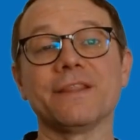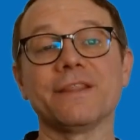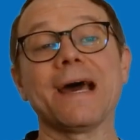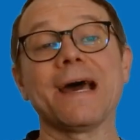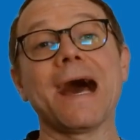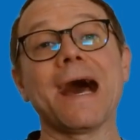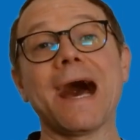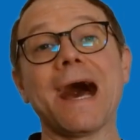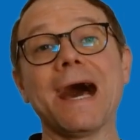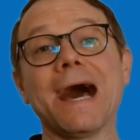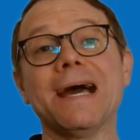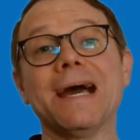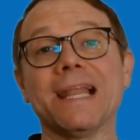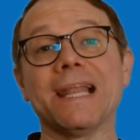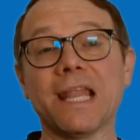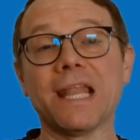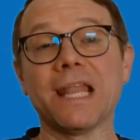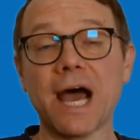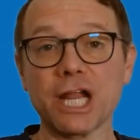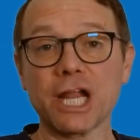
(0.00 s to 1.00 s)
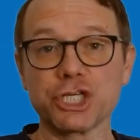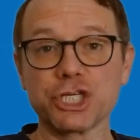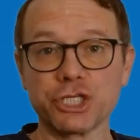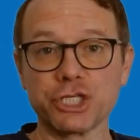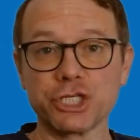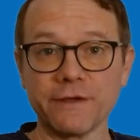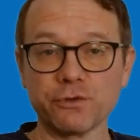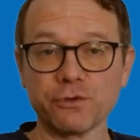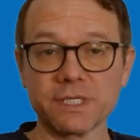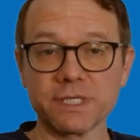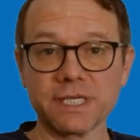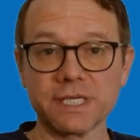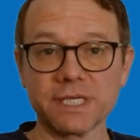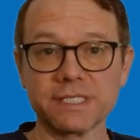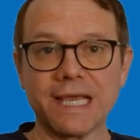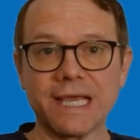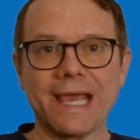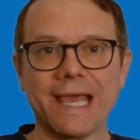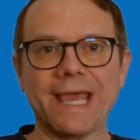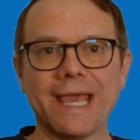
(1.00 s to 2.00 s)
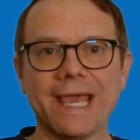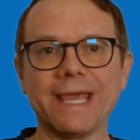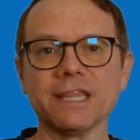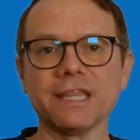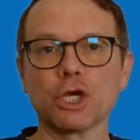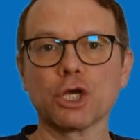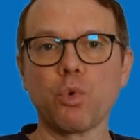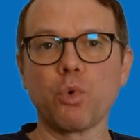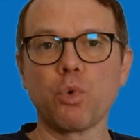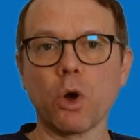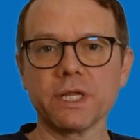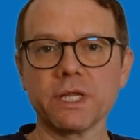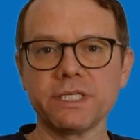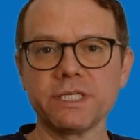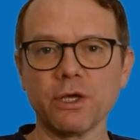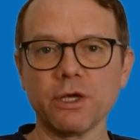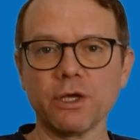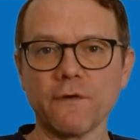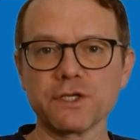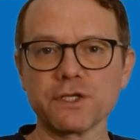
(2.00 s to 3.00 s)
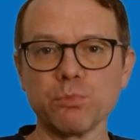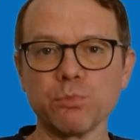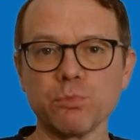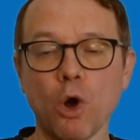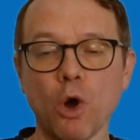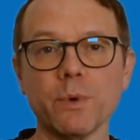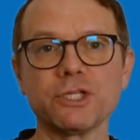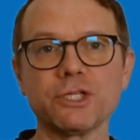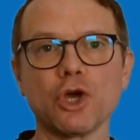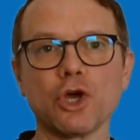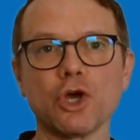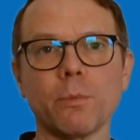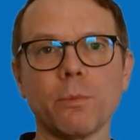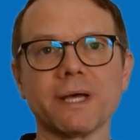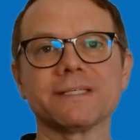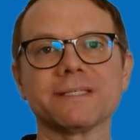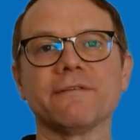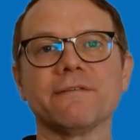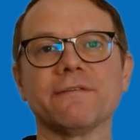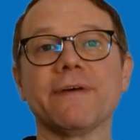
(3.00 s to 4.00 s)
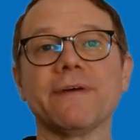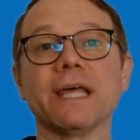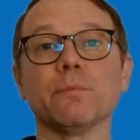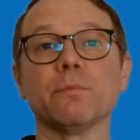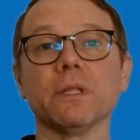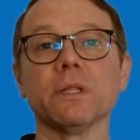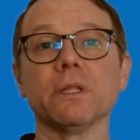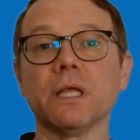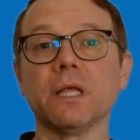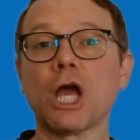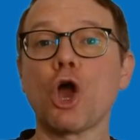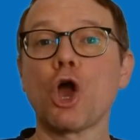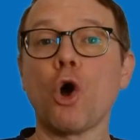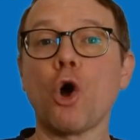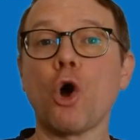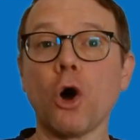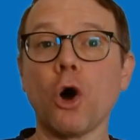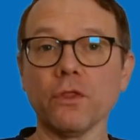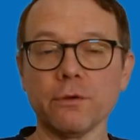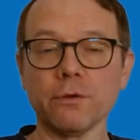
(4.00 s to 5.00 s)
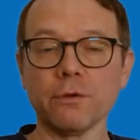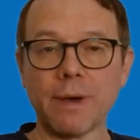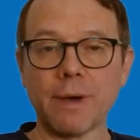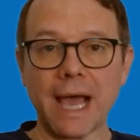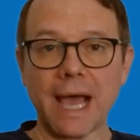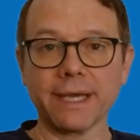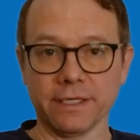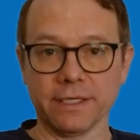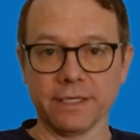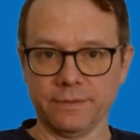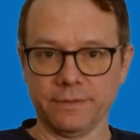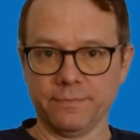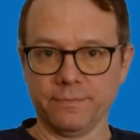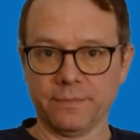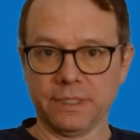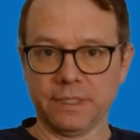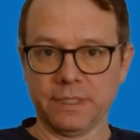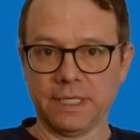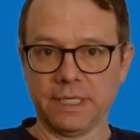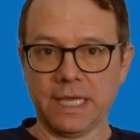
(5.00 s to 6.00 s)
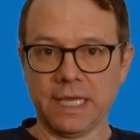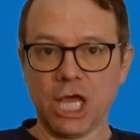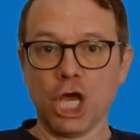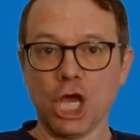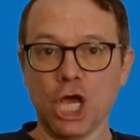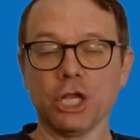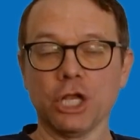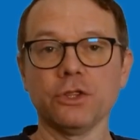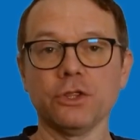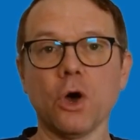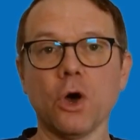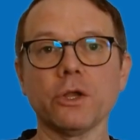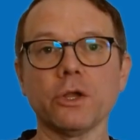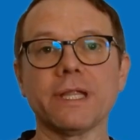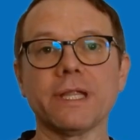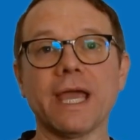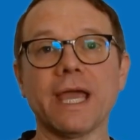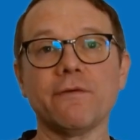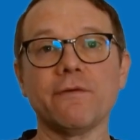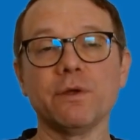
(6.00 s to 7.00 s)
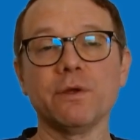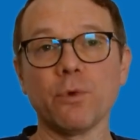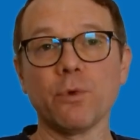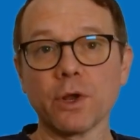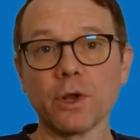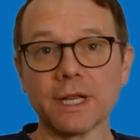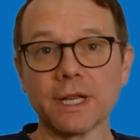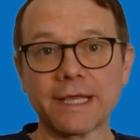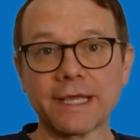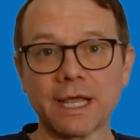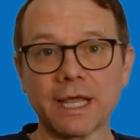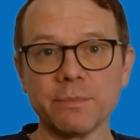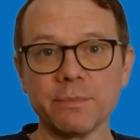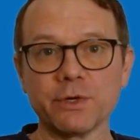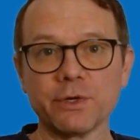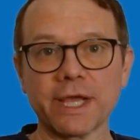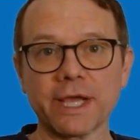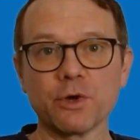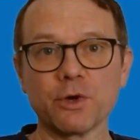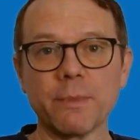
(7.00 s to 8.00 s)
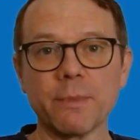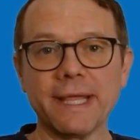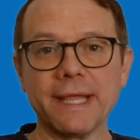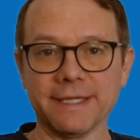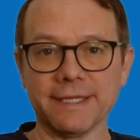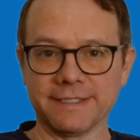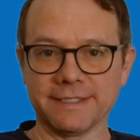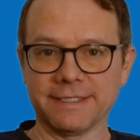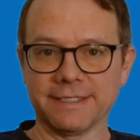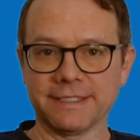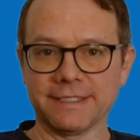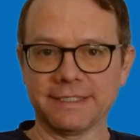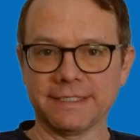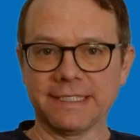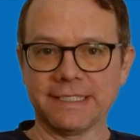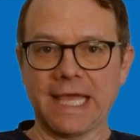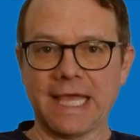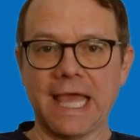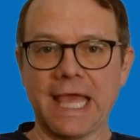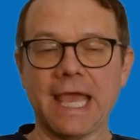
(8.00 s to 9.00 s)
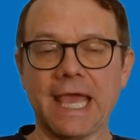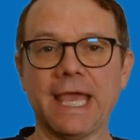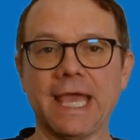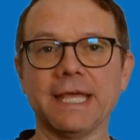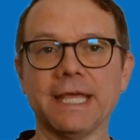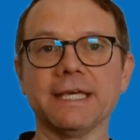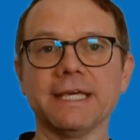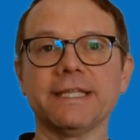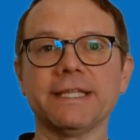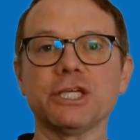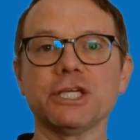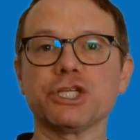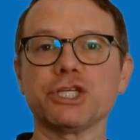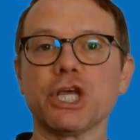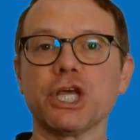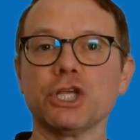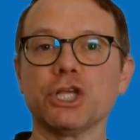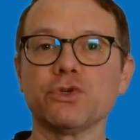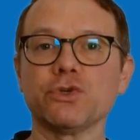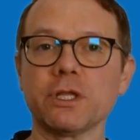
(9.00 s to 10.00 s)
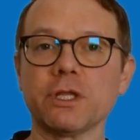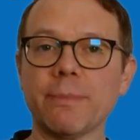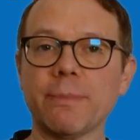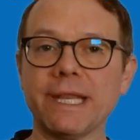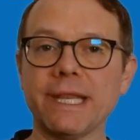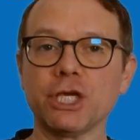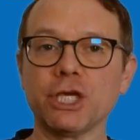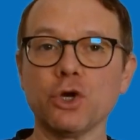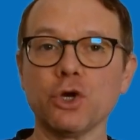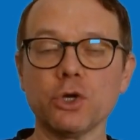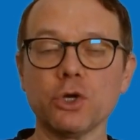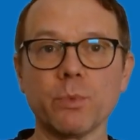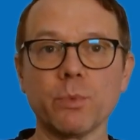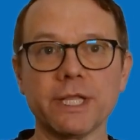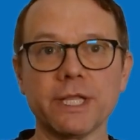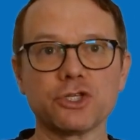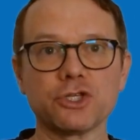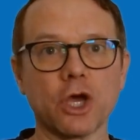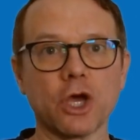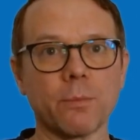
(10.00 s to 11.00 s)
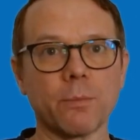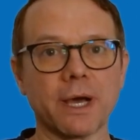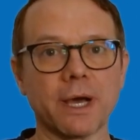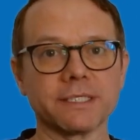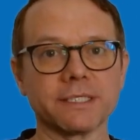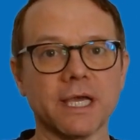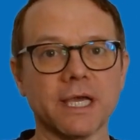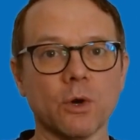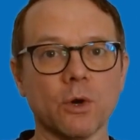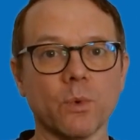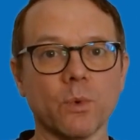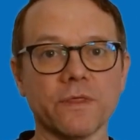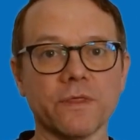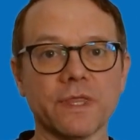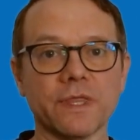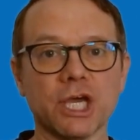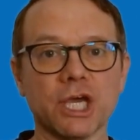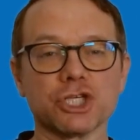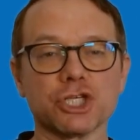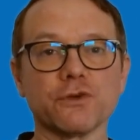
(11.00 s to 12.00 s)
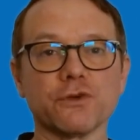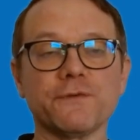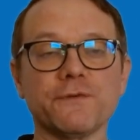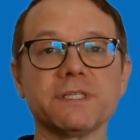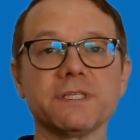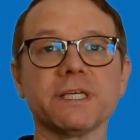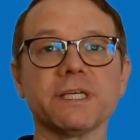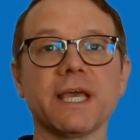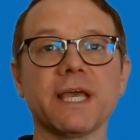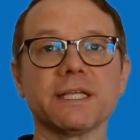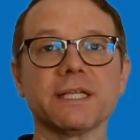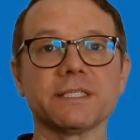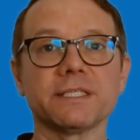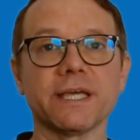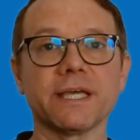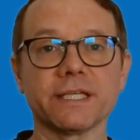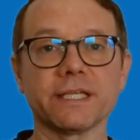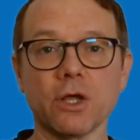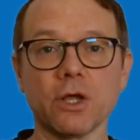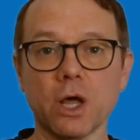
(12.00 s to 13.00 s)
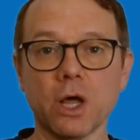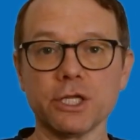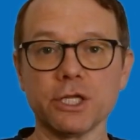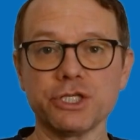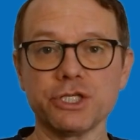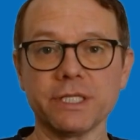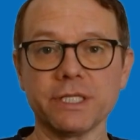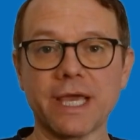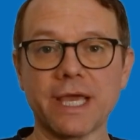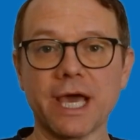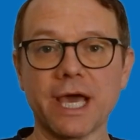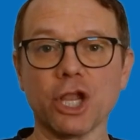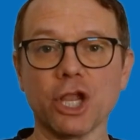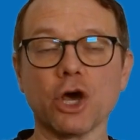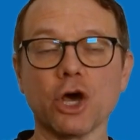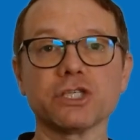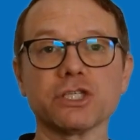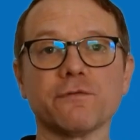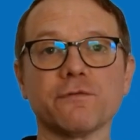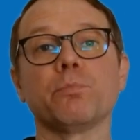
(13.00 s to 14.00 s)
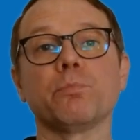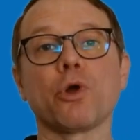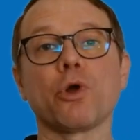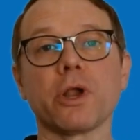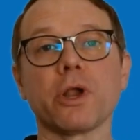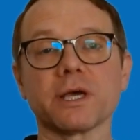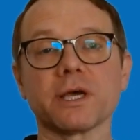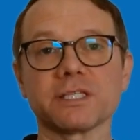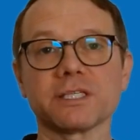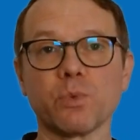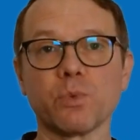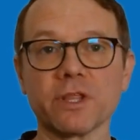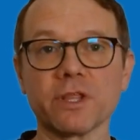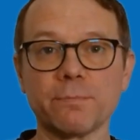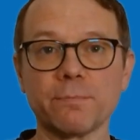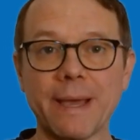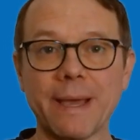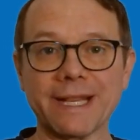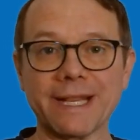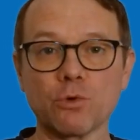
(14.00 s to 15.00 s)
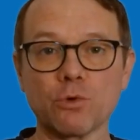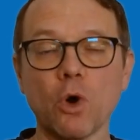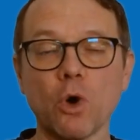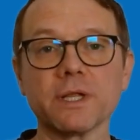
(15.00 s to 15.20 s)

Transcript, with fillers: There are large differences in the quality of small wind turbines available on the market. Not every model can be recommended. In addition to the many good wind turbines with sophisticated technology, there are lots of products with bad